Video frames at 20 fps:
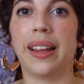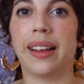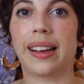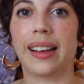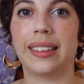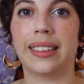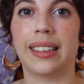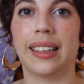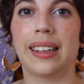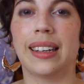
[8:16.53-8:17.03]
like
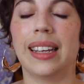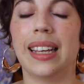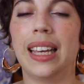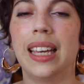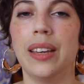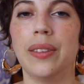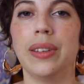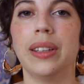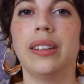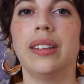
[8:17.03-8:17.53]
I said,
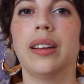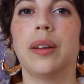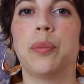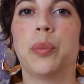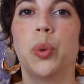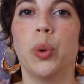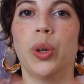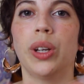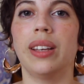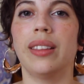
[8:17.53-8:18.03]
even
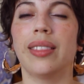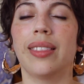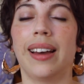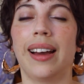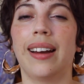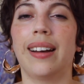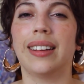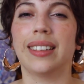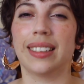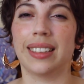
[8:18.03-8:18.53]
putting
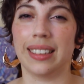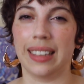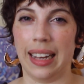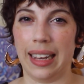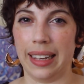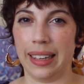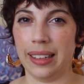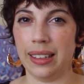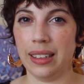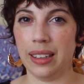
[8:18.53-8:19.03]
that
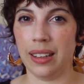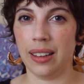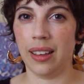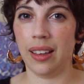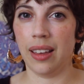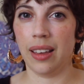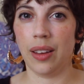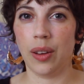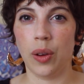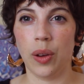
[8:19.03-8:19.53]
aside,
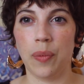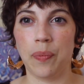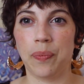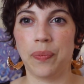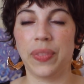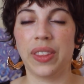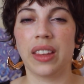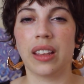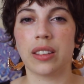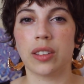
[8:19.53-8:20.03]

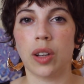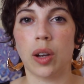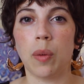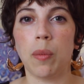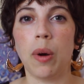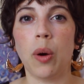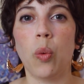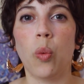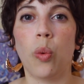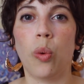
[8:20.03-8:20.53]
let's talk
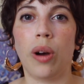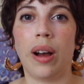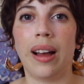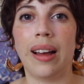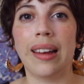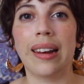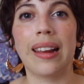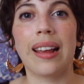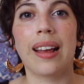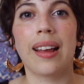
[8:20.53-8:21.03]
about
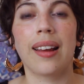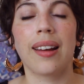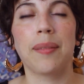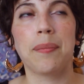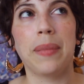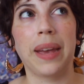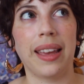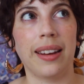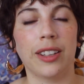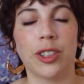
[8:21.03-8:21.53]
what
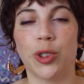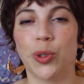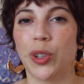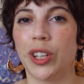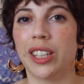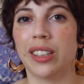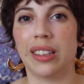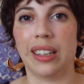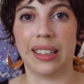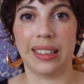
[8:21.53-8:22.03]
made us
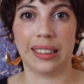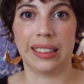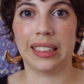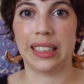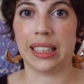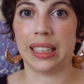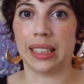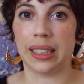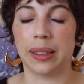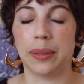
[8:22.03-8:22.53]
realize
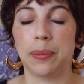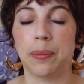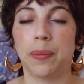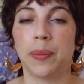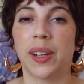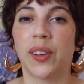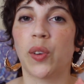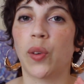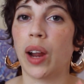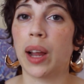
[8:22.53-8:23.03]
that
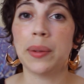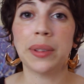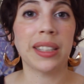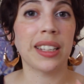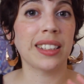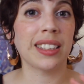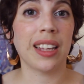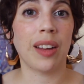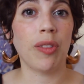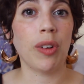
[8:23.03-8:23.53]
Grimes
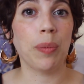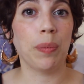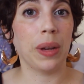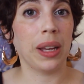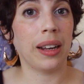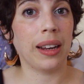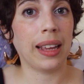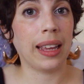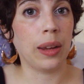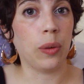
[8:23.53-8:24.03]
has never
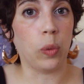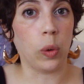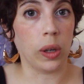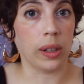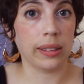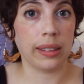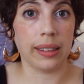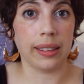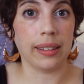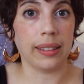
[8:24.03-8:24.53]
been a
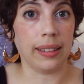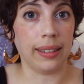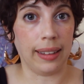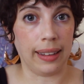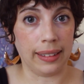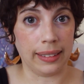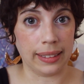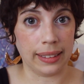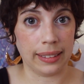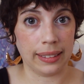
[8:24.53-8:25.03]
working
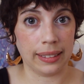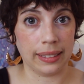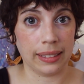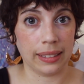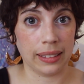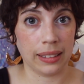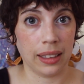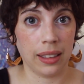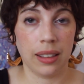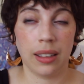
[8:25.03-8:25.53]

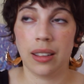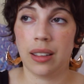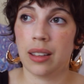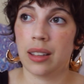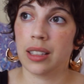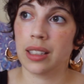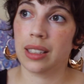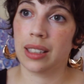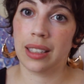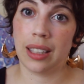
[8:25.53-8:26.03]
class,
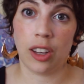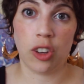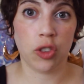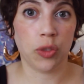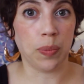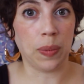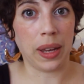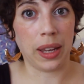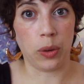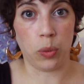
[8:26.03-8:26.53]

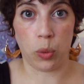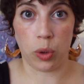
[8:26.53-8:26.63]
self-made